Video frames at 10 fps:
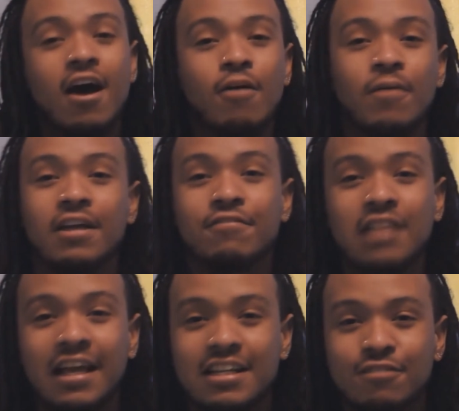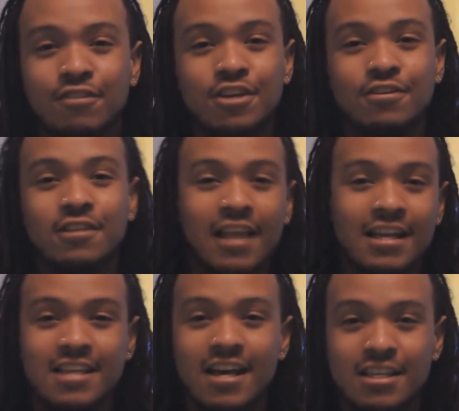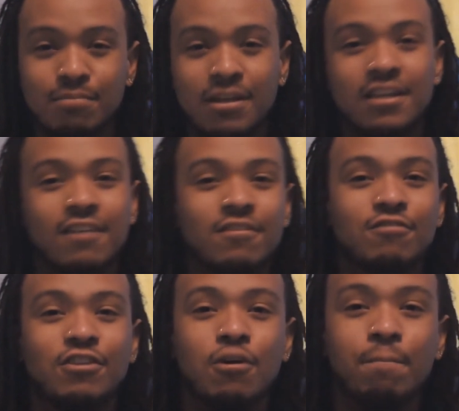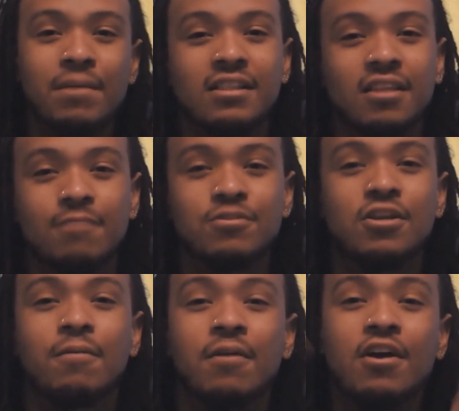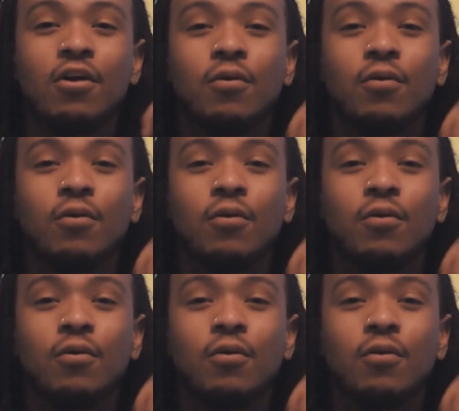Alright, if you like this video and you like how I explain it, give this video a big thumbs up.